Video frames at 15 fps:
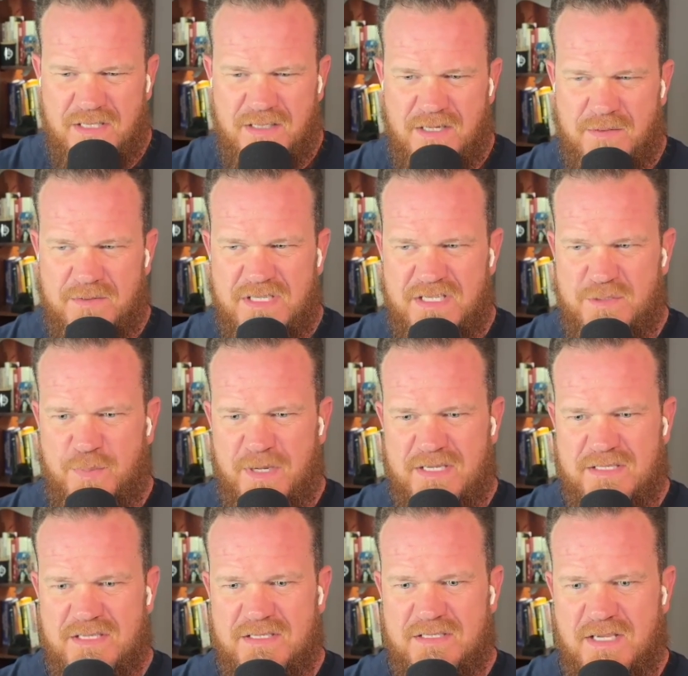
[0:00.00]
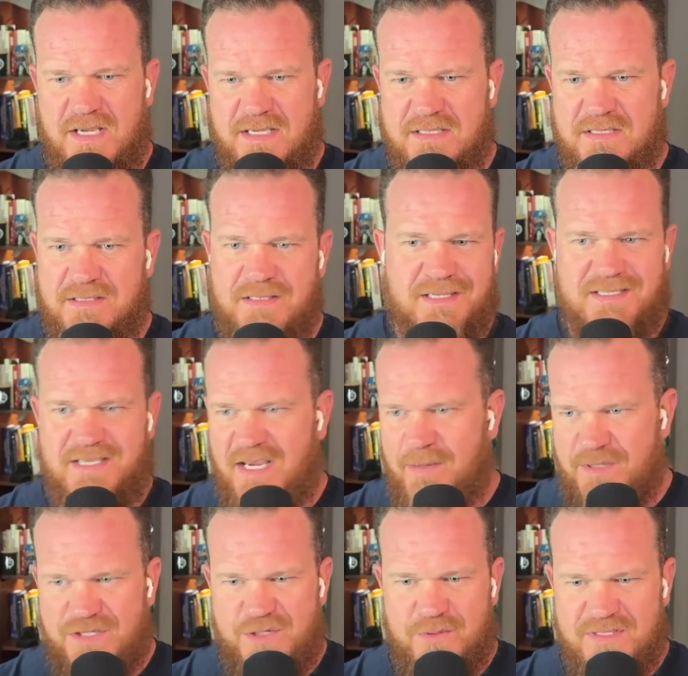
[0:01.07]
in the OT space is the same
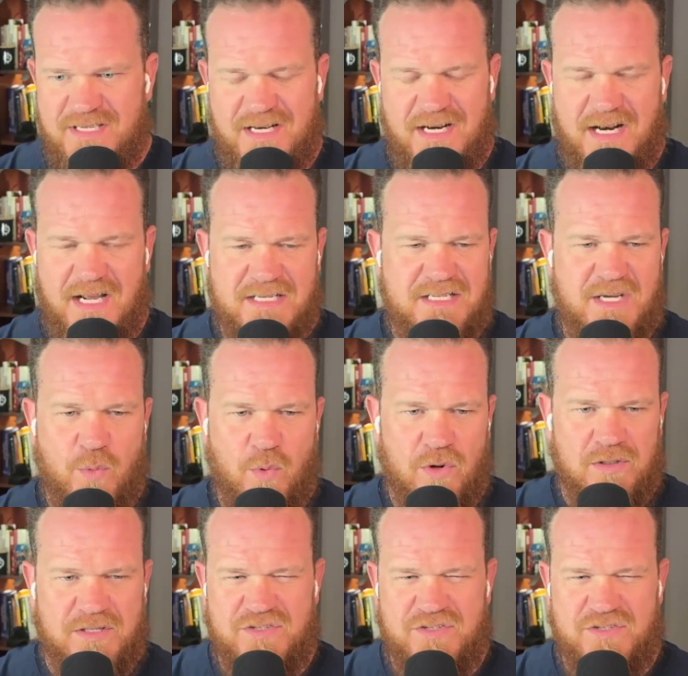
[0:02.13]
that you would see in an IT world.